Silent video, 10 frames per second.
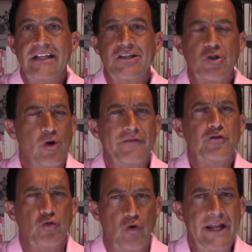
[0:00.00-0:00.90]
sort of
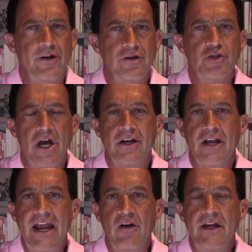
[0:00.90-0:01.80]
traitor, John
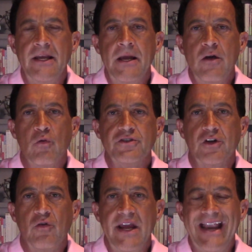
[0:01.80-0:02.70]
Kerry, was a
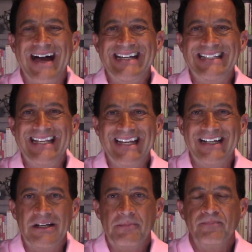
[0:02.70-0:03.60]
great
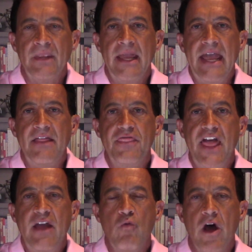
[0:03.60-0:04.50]
idea, and
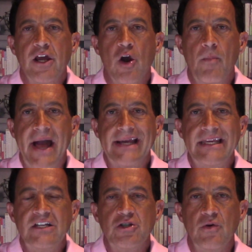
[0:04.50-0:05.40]
they want to go back
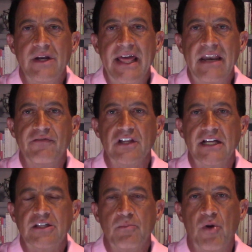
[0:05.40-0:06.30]
into it, and if
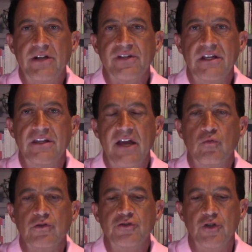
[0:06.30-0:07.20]
elected president, they
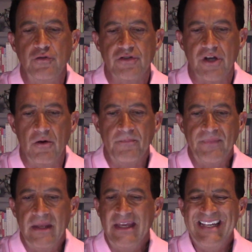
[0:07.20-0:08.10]
will do so.
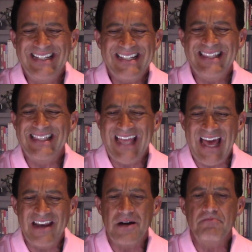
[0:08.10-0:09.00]
Isn't
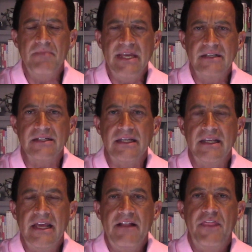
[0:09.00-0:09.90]
that
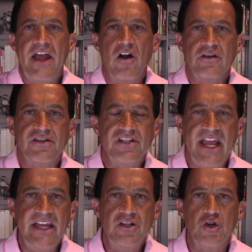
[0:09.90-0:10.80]
amazing? They are
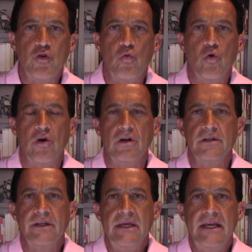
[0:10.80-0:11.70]
saying to the
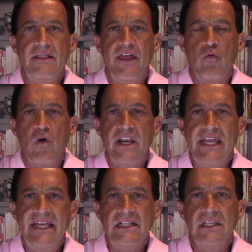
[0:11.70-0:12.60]
world that what
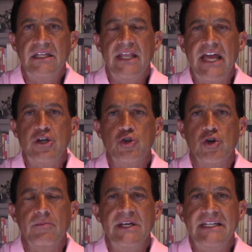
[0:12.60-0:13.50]
England and
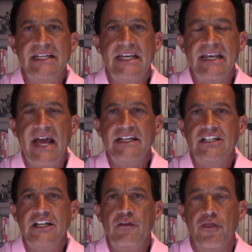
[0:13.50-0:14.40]
Germany did in
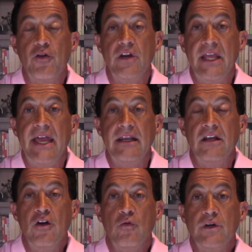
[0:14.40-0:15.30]
1938,
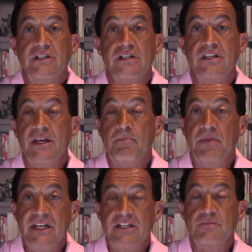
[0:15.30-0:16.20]
which is the
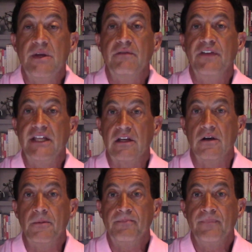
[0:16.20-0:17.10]
appeasement of
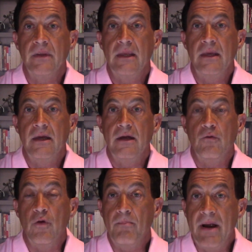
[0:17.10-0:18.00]
Hitler,
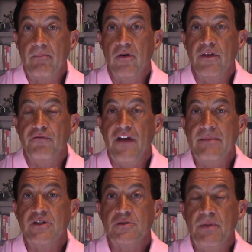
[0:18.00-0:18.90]
remember the
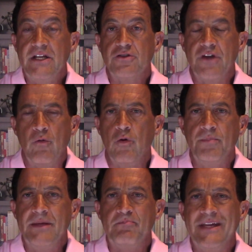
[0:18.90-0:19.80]
famous speech, "There will
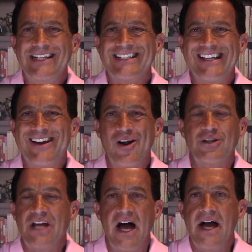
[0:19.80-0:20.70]
be peace in our
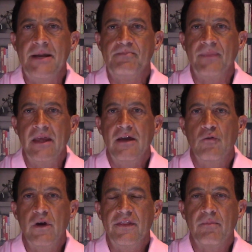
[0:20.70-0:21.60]
time,"
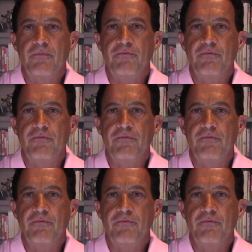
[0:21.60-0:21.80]
when the